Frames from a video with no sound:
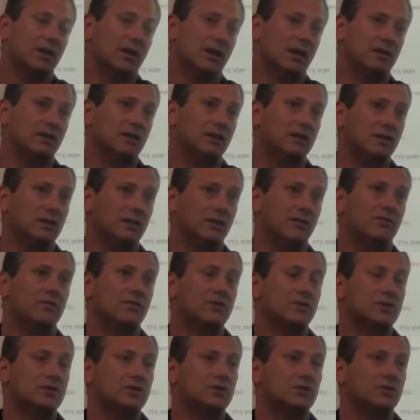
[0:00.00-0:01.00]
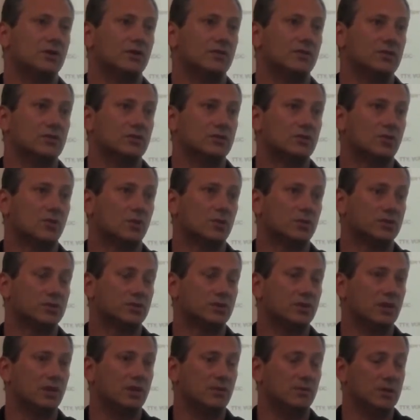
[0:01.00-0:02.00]
And then the efficiency of this whole
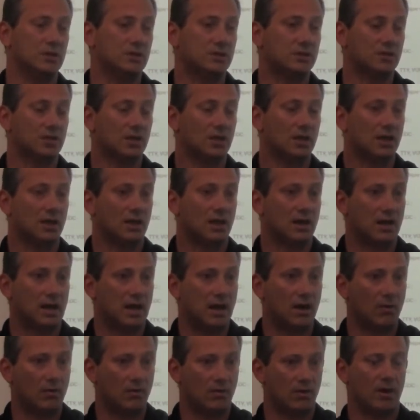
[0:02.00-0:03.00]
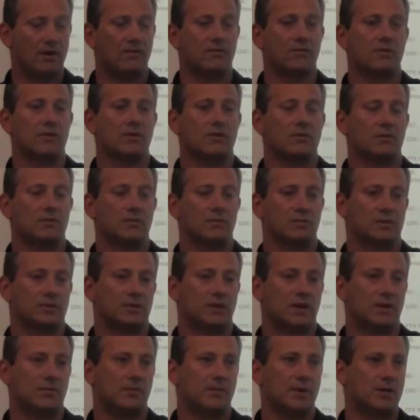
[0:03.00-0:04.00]
scheme is however
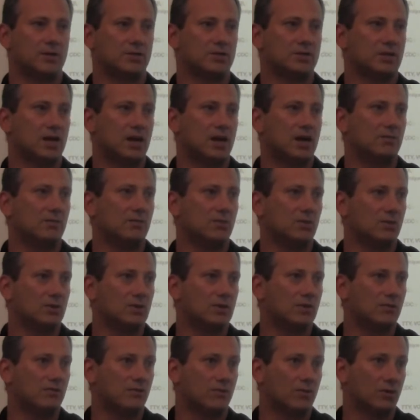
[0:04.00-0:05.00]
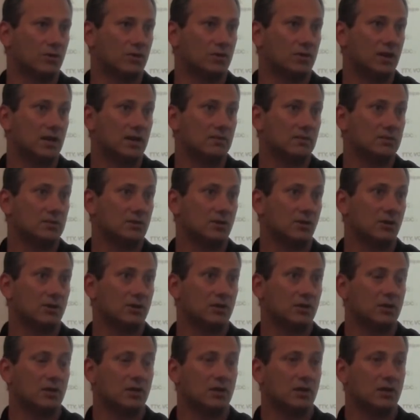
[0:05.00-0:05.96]
much time you give for a time slot